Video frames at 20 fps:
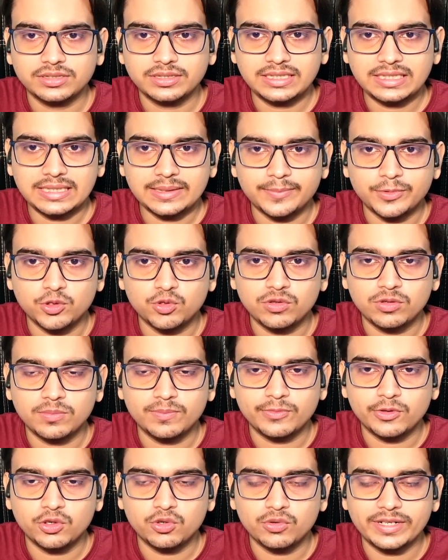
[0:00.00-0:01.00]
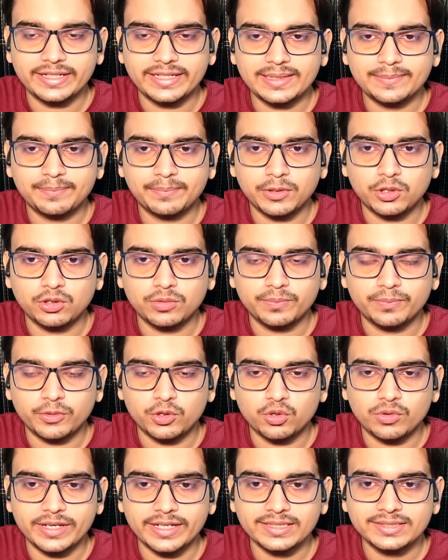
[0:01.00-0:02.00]
The Blue Yeti
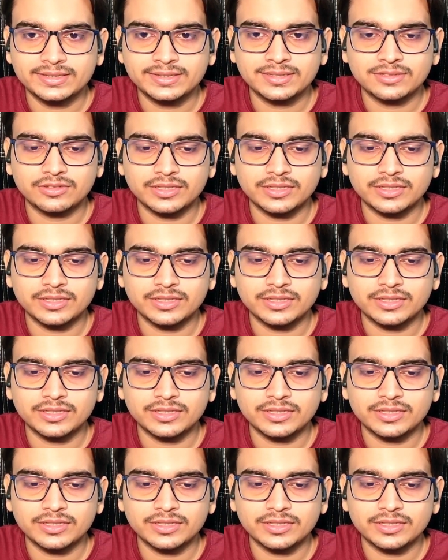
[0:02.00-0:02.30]
Pro X.